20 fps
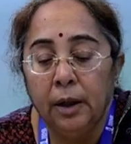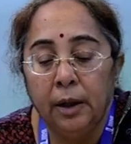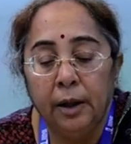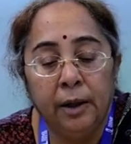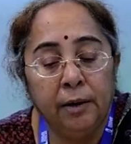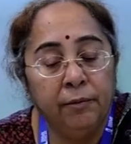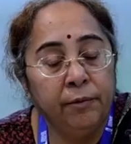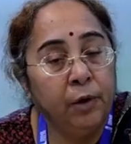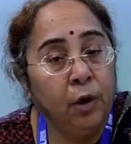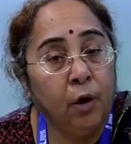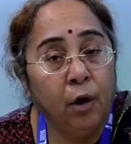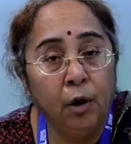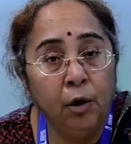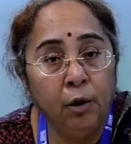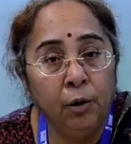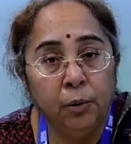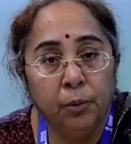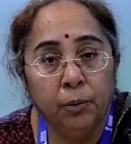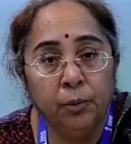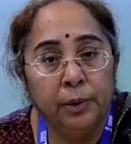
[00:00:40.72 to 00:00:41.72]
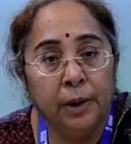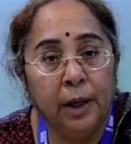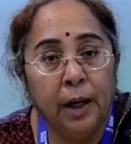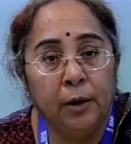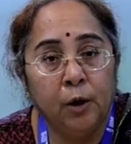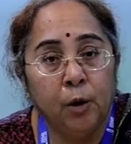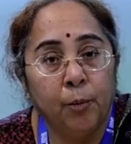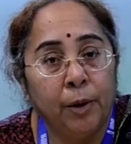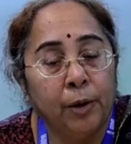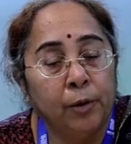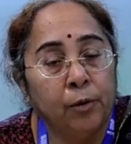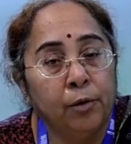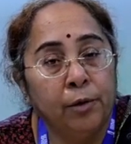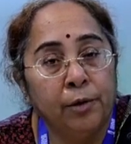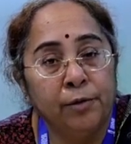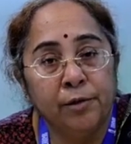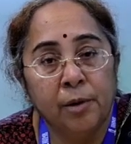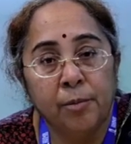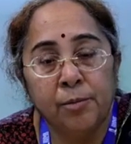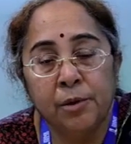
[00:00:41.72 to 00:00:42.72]
And we all know that tobacco
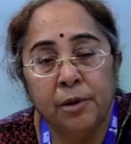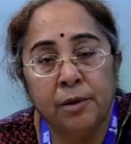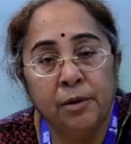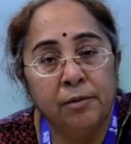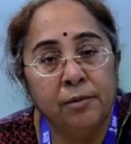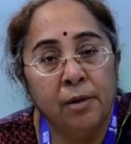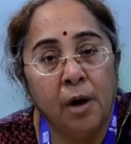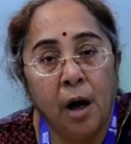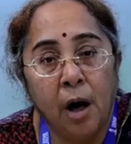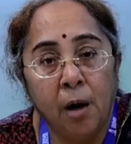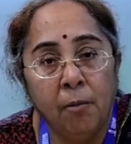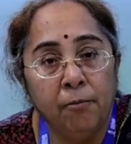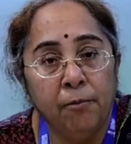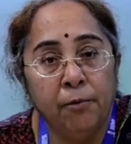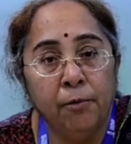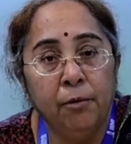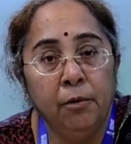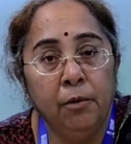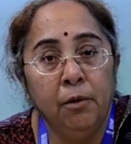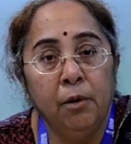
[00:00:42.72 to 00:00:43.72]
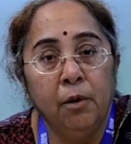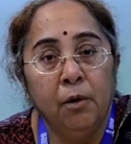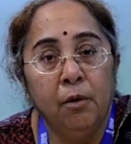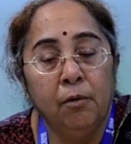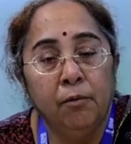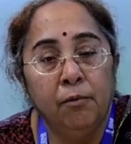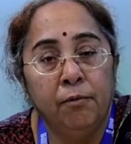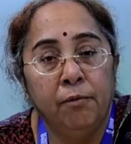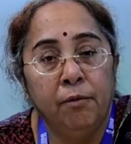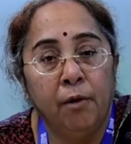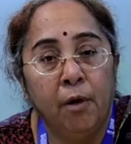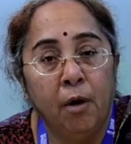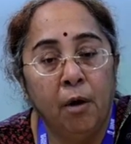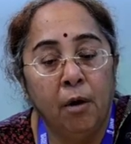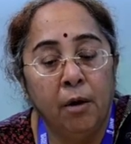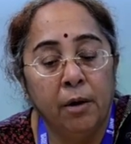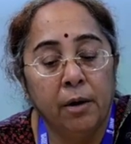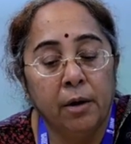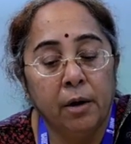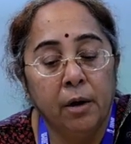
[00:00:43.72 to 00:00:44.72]
consumption is harmful
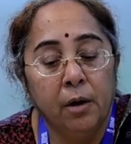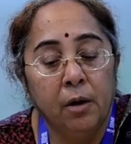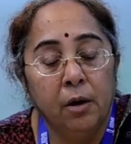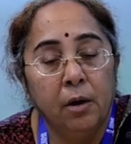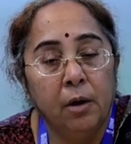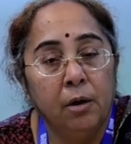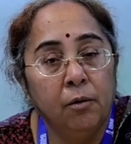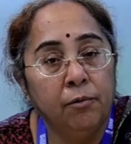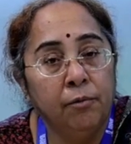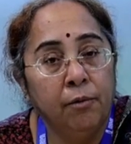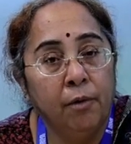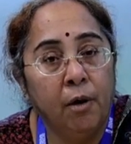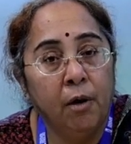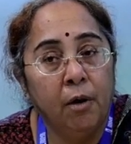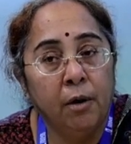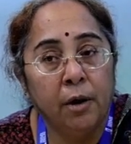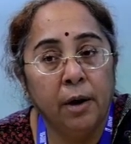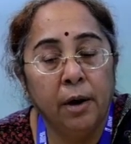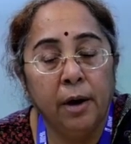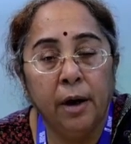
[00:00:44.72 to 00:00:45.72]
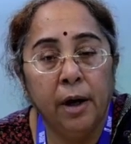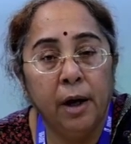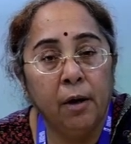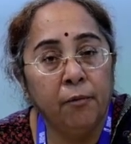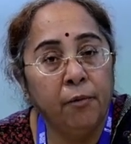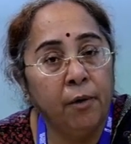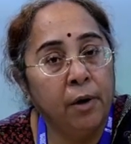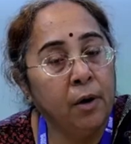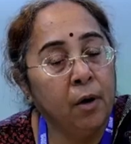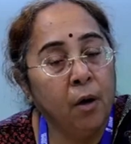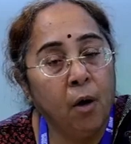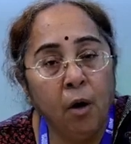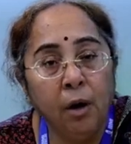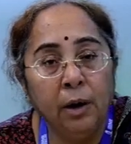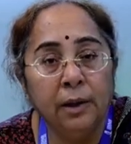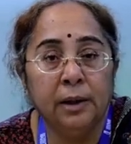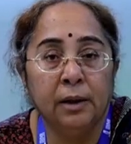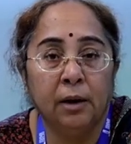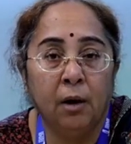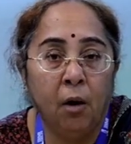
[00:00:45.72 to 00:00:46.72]
for for for
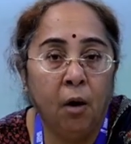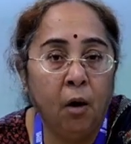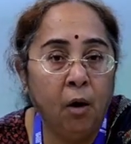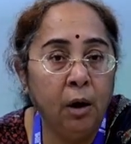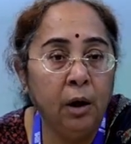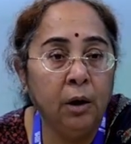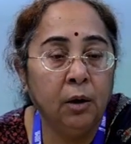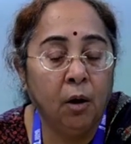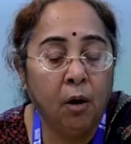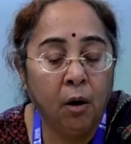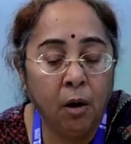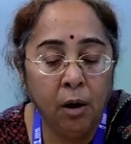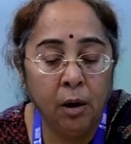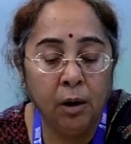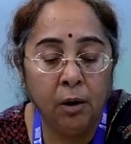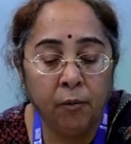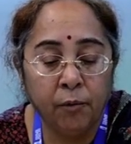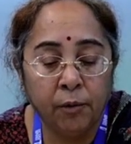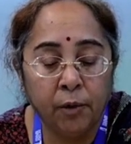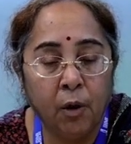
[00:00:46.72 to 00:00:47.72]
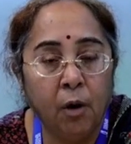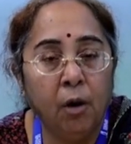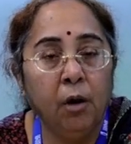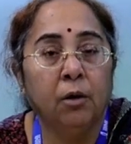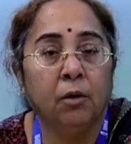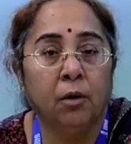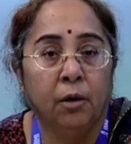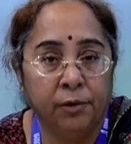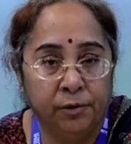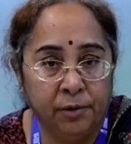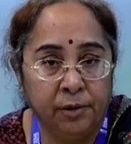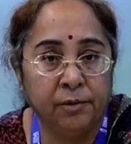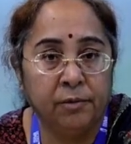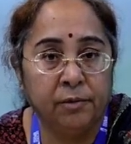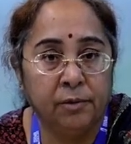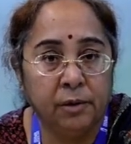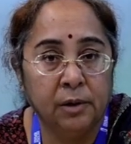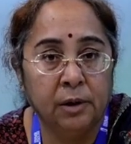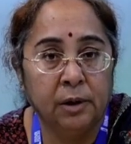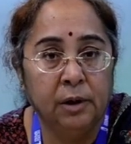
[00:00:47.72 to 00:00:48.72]
all the all all for all
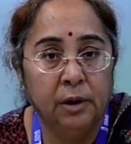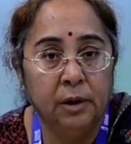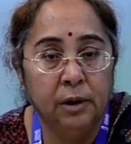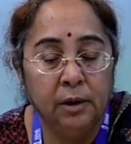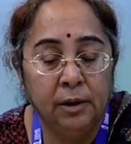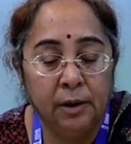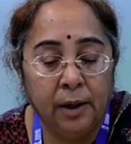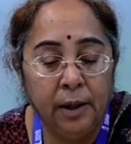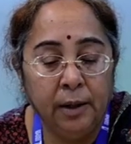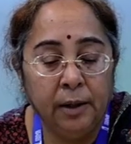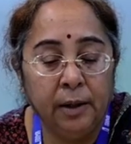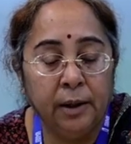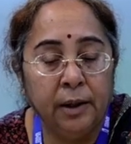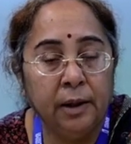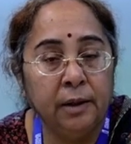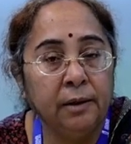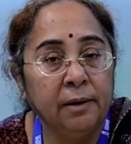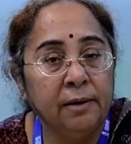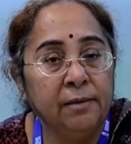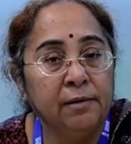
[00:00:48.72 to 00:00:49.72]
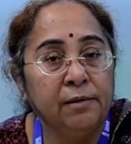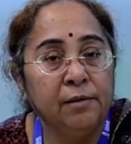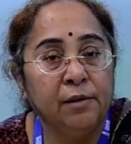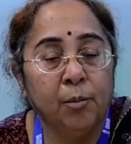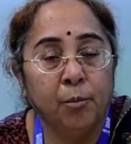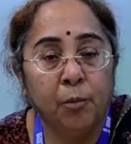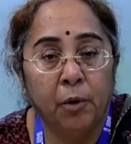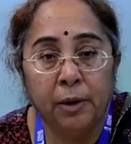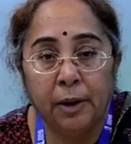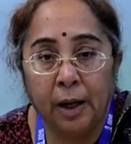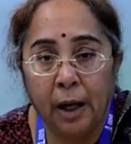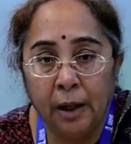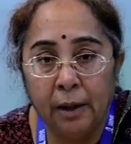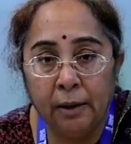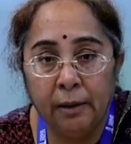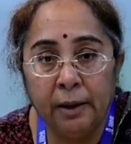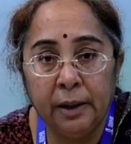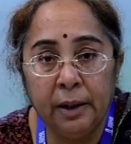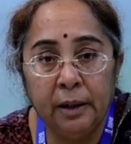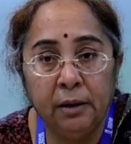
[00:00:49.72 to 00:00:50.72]
causes right? It increases the
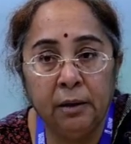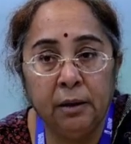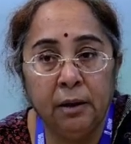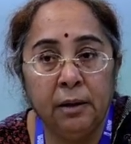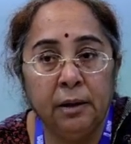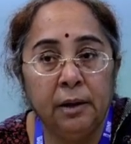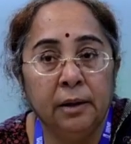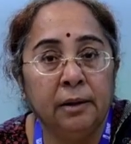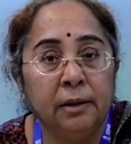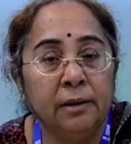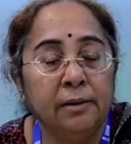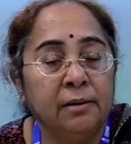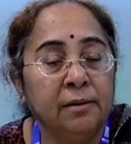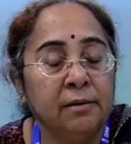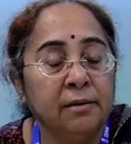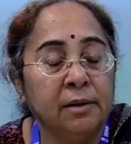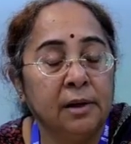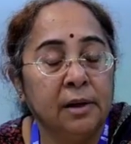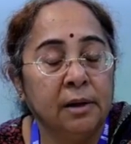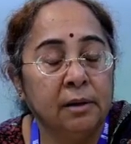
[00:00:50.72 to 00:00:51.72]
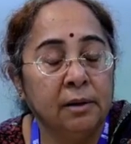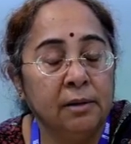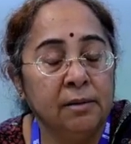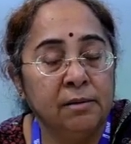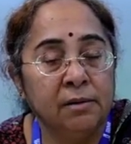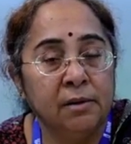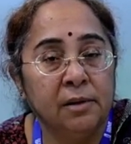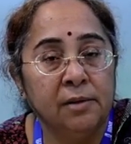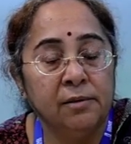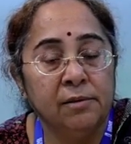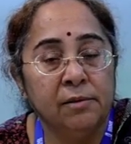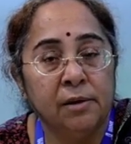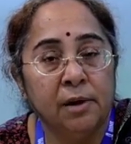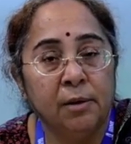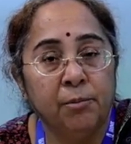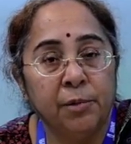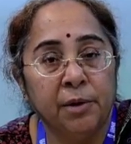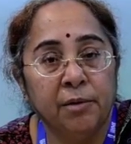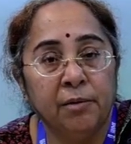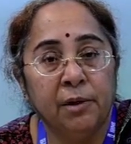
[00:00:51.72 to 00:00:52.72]
mortality, it increases the incidence
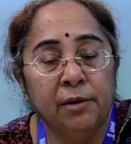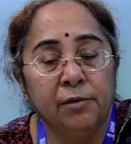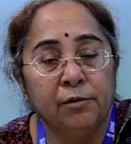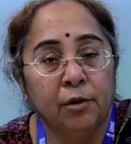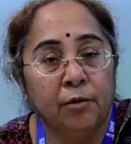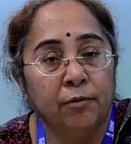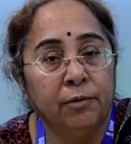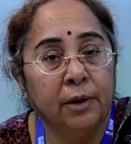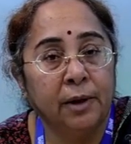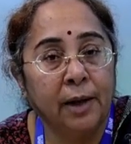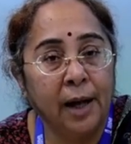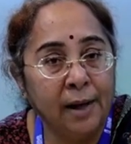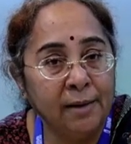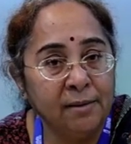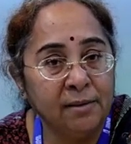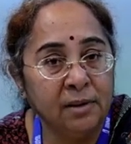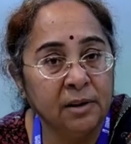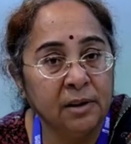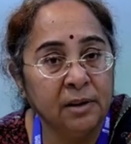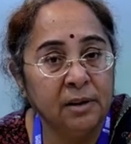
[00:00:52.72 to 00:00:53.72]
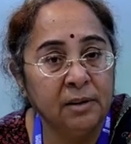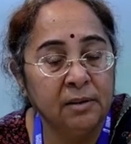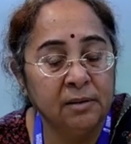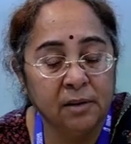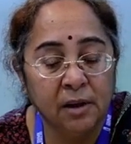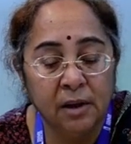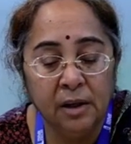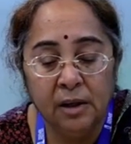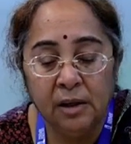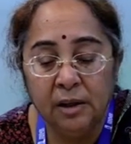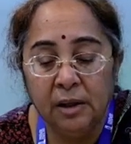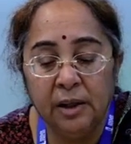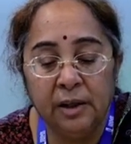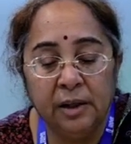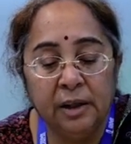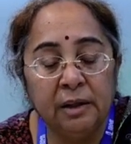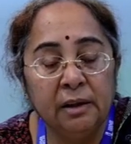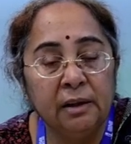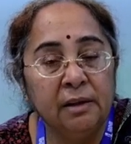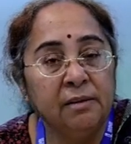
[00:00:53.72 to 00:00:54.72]
and prevalence of the cancers, it
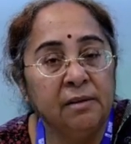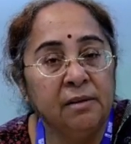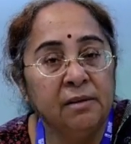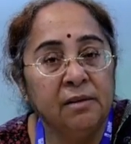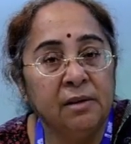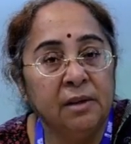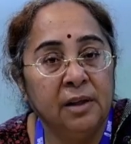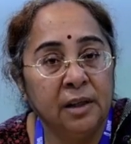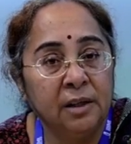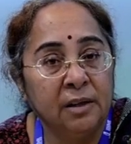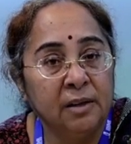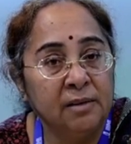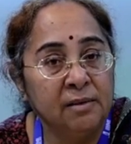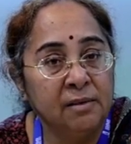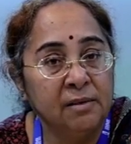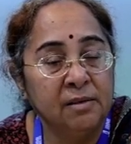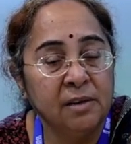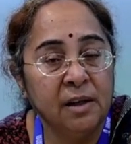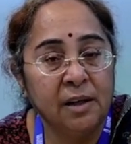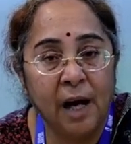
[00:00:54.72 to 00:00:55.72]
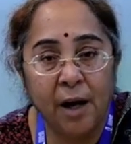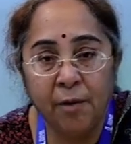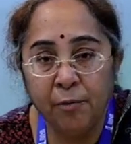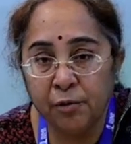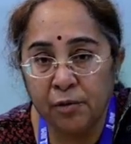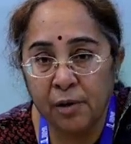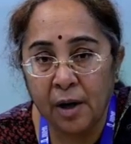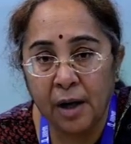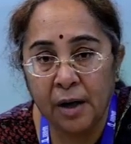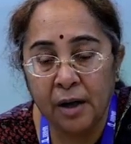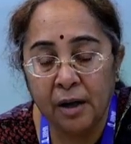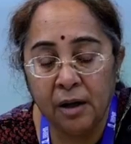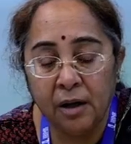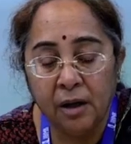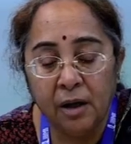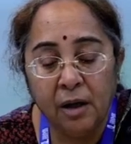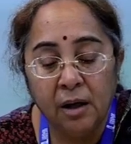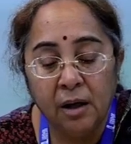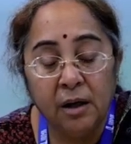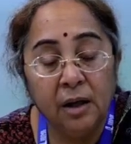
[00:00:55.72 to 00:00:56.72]
increases, decreases the lifestyle,
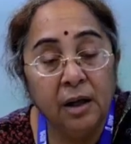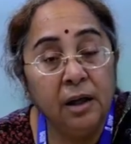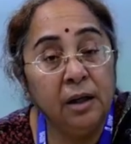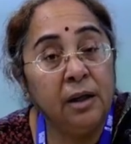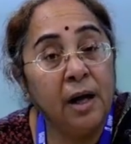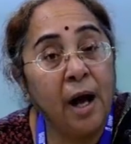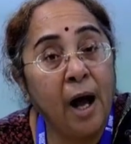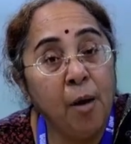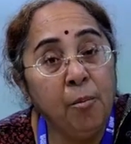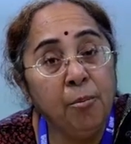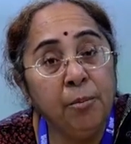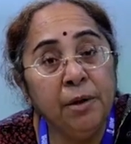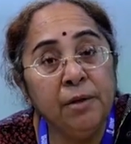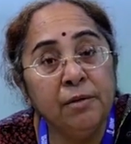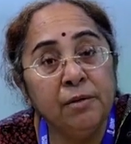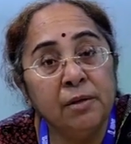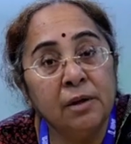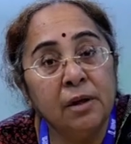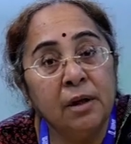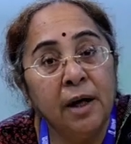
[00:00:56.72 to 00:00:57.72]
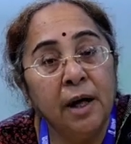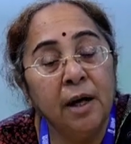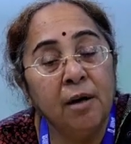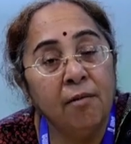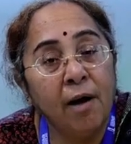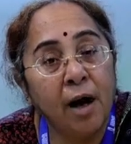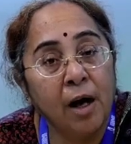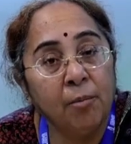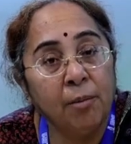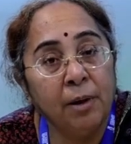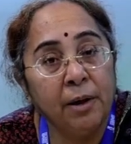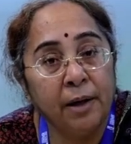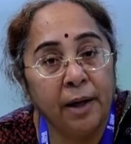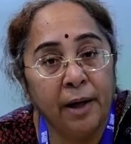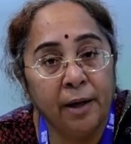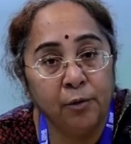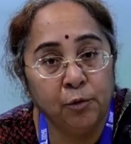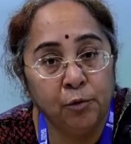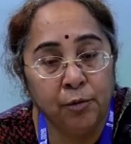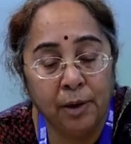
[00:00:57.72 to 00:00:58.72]
it hampers the environment
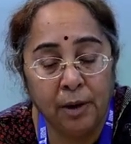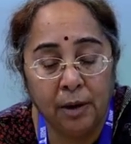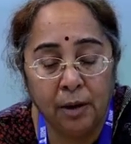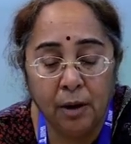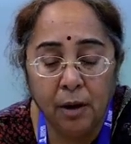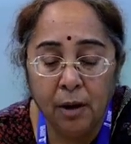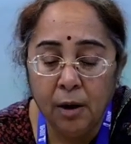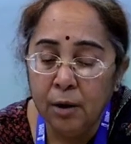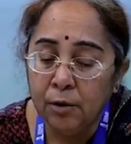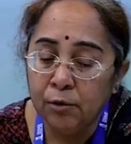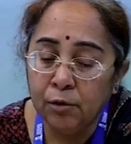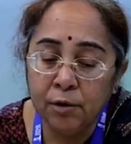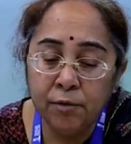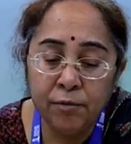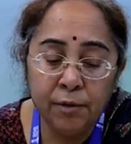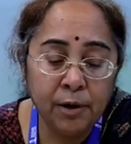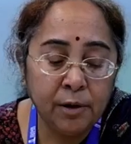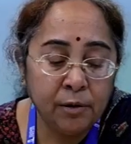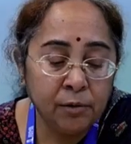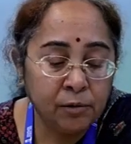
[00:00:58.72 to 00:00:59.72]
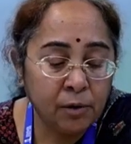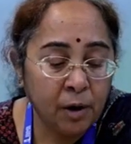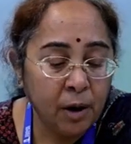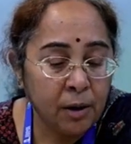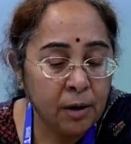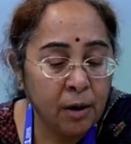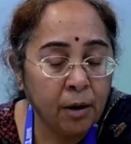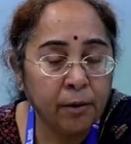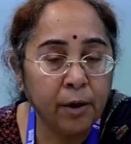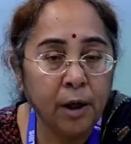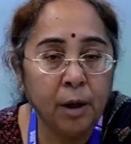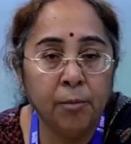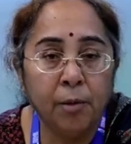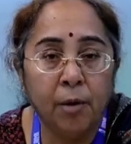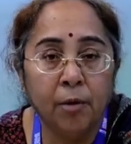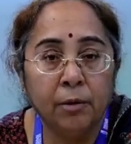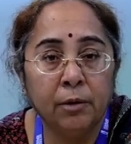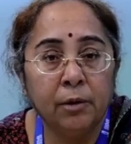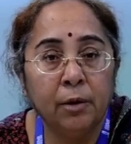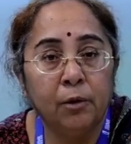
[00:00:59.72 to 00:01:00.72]
as well. So, if we start talking
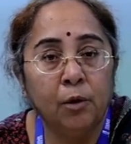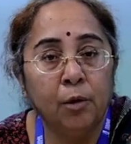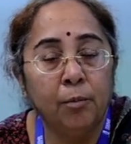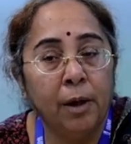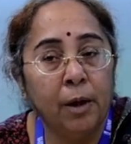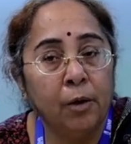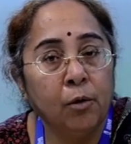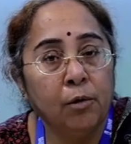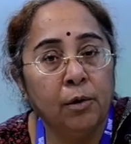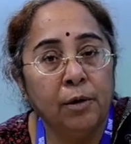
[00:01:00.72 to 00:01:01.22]
about the tobacco